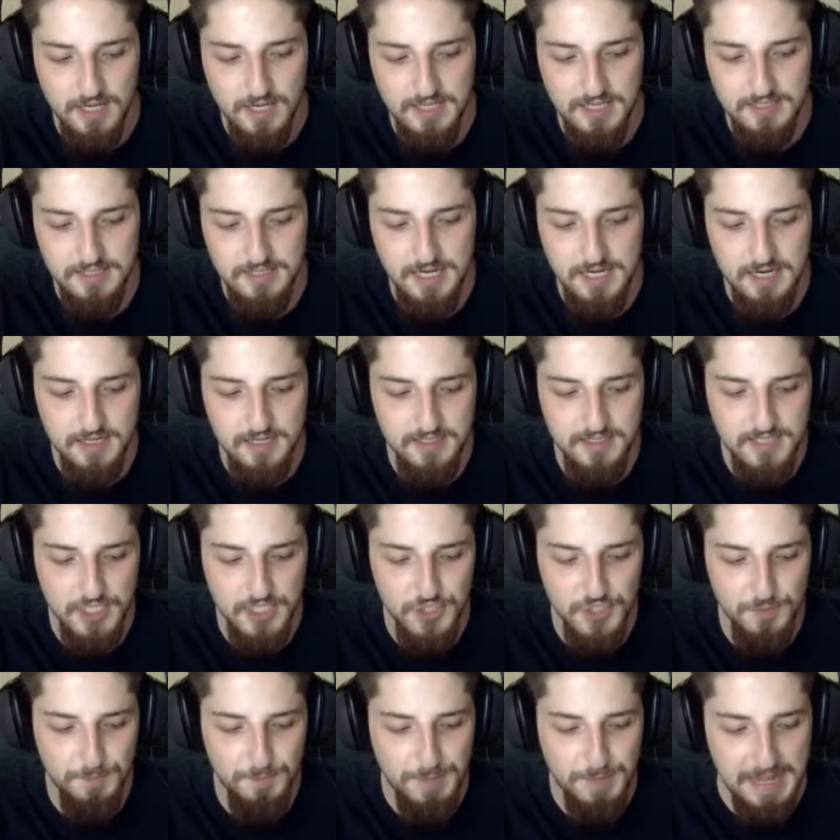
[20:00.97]
has taken
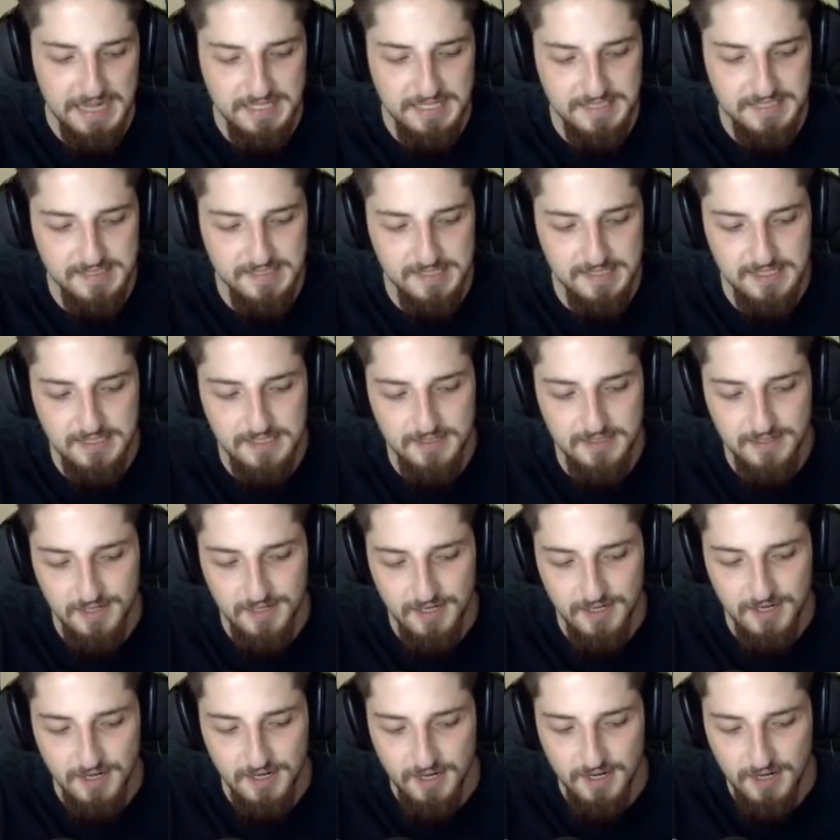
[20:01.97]
such a backseat
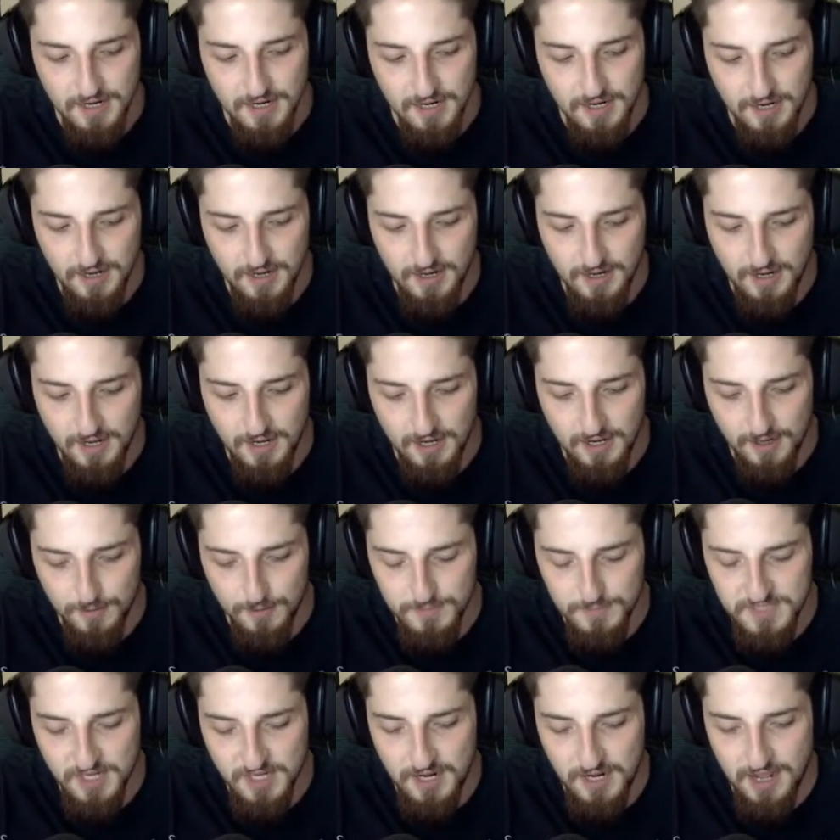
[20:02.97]

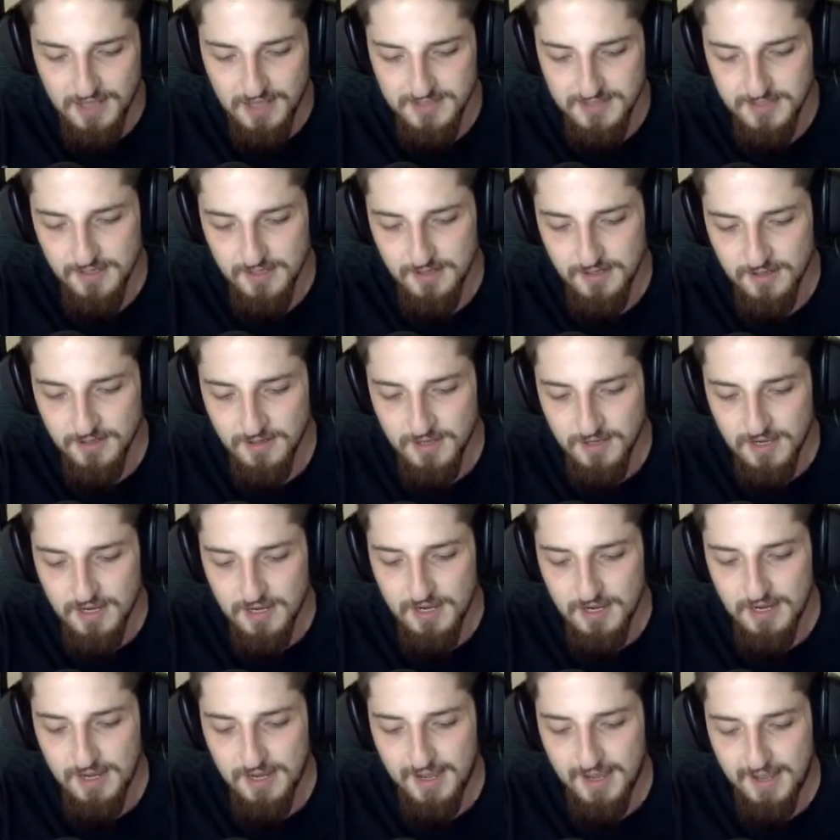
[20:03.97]
to Asa.
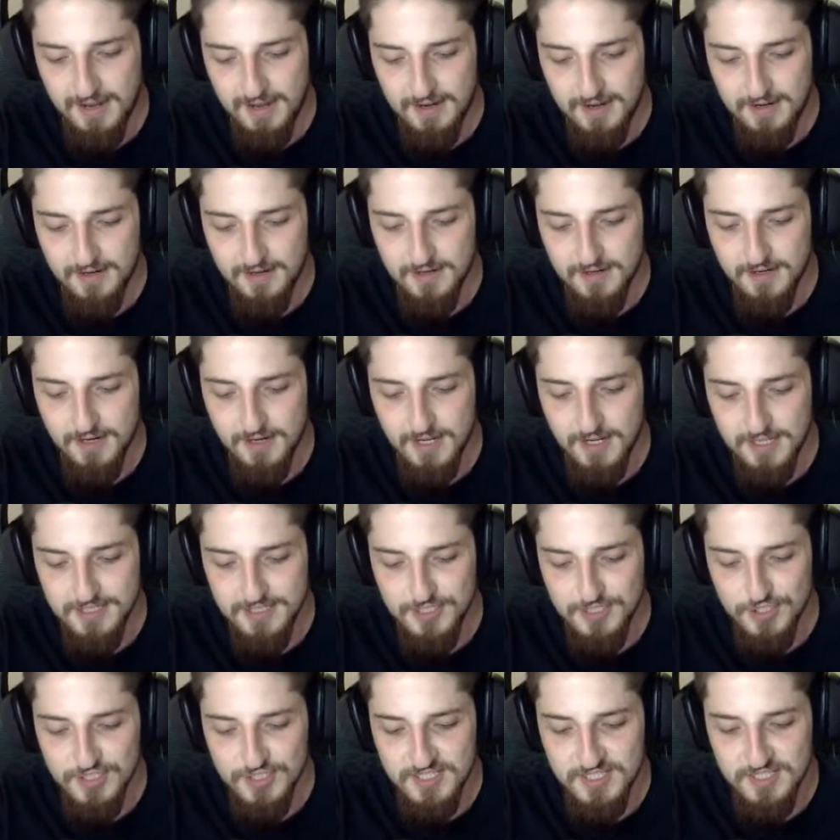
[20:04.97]
And
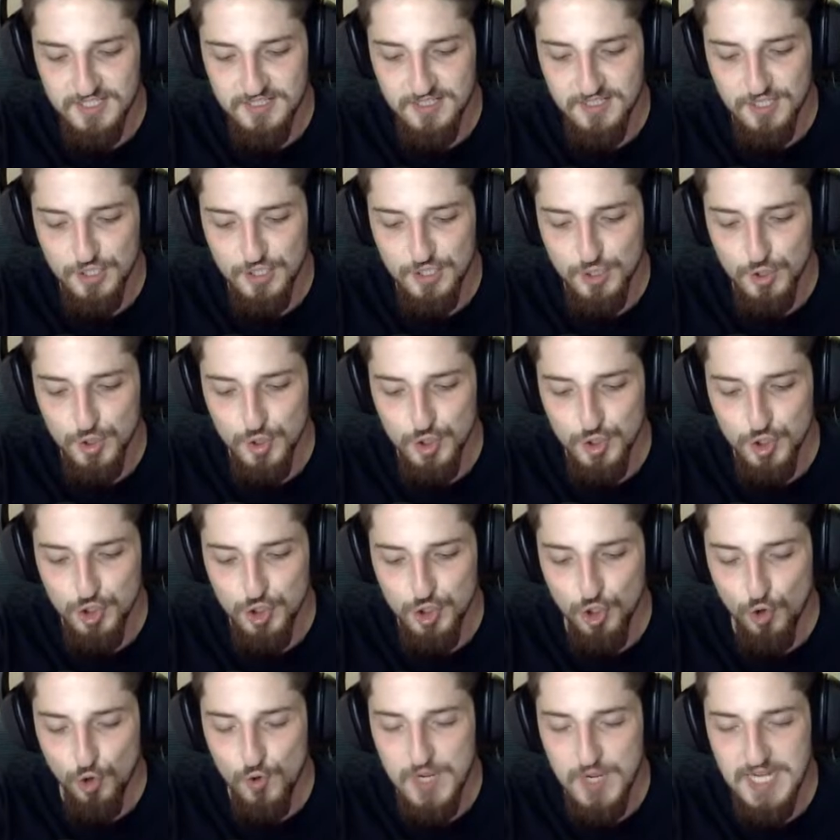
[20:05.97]
it's just
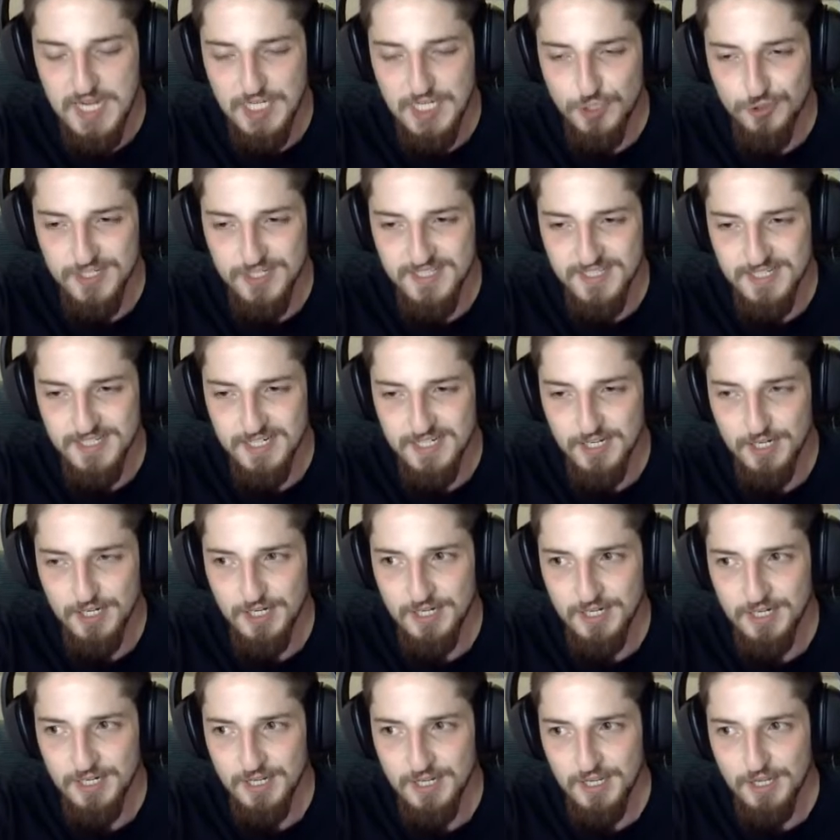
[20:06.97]
so
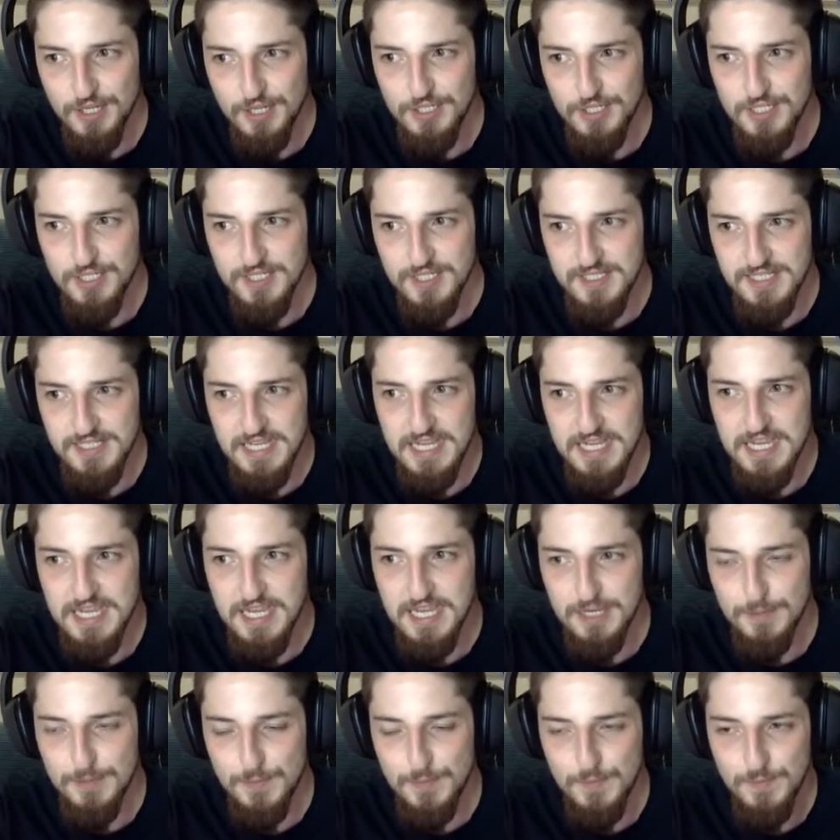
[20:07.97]
interesting to see
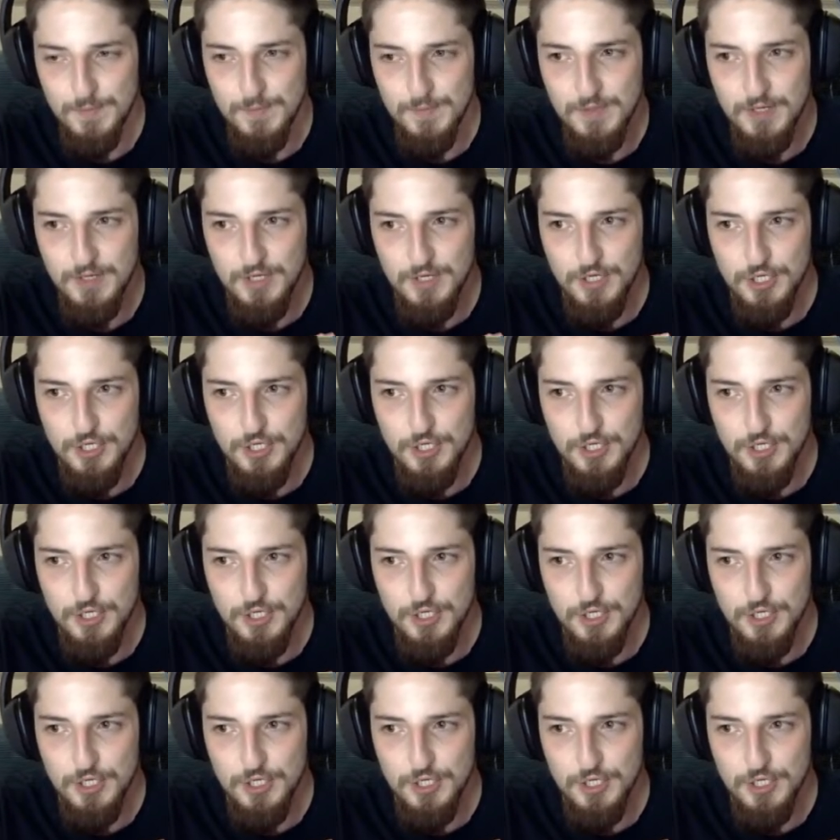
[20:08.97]
him